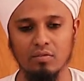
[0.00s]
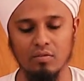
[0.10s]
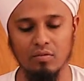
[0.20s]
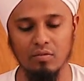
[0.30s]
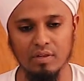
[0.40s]

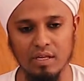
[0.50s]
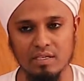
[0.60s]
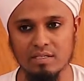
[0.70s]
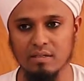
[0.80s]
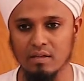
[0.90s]
or there
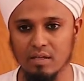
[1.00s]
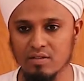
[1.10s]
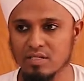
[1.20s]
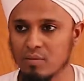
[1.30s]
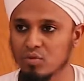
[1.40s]
is
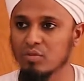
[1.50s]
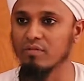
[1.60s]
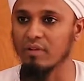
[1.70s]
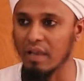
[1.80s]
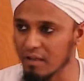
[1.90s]
some sort
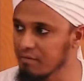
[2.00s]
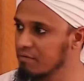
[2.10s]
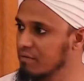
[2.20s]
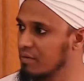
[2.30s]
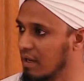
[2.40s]
of
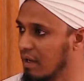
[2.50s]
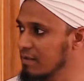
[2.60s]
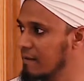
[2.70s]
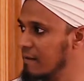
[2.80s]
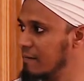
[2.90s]
life, all
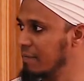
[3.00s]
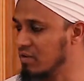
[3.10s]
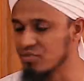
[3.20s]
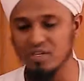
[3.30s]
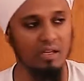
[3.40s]
right?
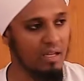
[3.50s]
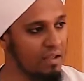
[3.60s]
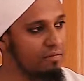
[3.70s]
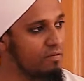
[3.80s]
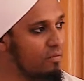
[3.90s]
If you see
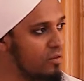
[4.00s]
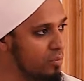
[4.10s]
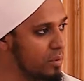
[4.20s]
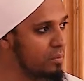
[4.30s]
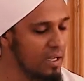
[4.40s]
life of a
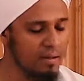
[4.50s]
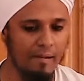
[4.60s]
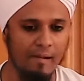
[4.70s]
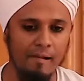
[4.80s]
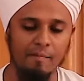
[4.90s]
human being,
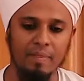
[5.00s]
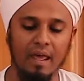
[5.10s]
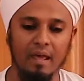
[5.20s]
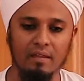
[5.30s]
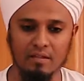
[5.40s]

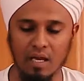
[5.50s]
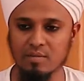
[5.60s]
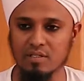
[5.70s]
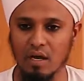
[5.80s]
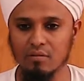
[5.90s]
and it
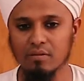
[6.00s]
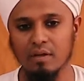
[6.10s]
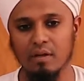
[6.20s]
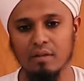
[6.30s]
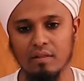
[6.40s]
comes down,
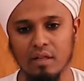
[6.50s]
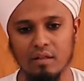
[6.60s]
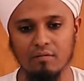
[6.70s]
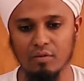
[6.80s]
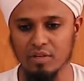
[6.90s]

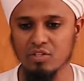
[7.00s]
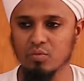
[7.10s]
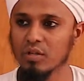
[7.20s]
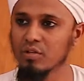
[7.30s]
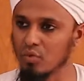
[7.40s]
then for this
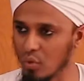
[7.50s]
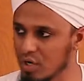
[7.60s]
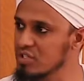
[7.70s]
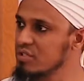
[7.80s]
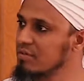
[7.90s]
one you
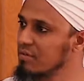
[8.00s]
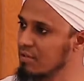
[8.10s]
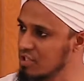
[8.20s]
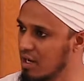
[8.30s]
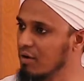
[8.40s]
wash,
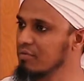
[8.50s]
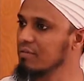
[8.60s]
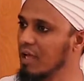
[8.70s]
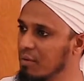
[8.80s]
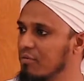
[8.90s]
shroud,
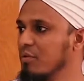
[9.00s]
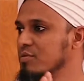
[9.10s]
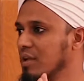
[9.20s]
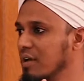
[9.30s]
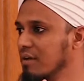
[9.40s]
and
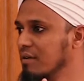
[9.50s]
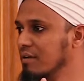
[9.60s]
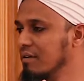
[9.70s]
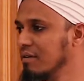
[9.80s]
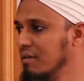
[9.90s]
perform salah,
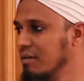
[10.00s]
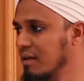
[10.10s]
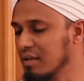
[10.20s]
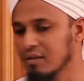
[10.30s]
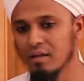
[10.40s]

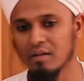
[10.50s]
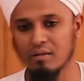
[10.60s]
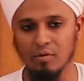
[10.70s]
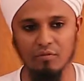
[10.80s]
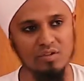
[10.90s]
all right?
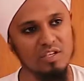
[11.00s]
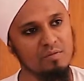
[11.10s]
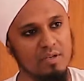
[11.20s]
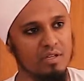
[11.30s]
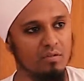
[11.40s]
Before
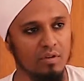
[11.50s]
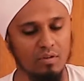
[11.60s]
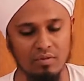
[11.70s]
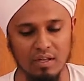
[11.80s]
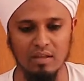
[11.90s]
6 months, they do
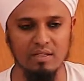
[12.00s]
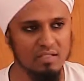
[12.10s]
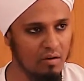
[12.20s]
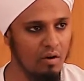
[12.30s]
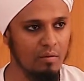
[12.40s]
not do that.
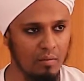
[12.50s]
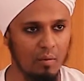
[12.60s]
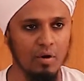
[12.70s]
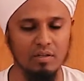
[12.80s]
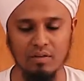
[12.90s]
That's
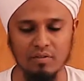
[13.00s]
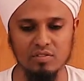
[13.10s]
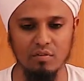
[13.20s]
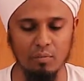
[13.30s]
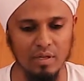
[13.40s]
upon
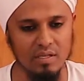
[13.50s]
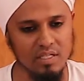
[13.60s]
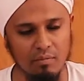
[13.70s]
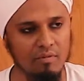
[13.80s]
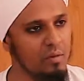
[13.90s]
difference of opinion.
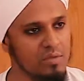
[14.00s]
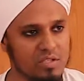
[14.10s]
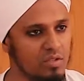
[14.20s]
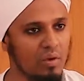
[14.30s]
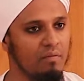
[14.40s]
Some of them
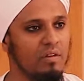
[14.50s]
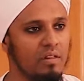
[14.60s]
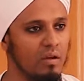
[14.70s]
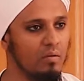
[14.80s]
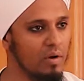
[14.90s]
just do
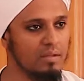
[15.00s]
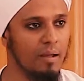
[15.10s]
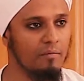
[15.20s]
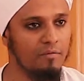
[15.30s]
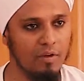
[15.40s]
everything one
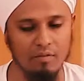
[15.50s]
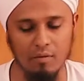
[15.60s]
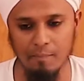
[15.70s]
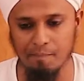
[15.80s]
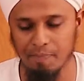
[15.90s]
time for everyone.